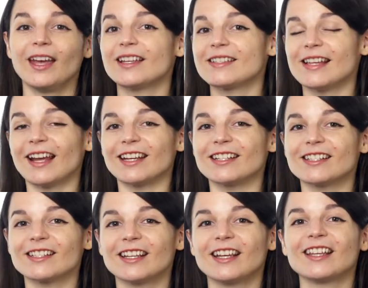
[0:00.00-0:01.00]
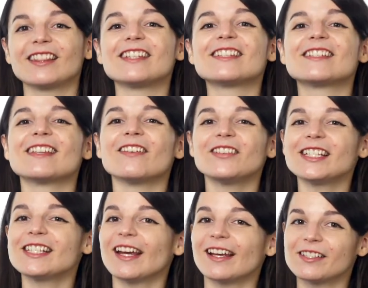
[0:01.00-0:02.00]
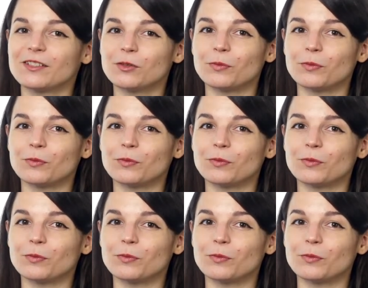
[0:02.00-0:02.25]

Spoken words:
Second, these 7 tested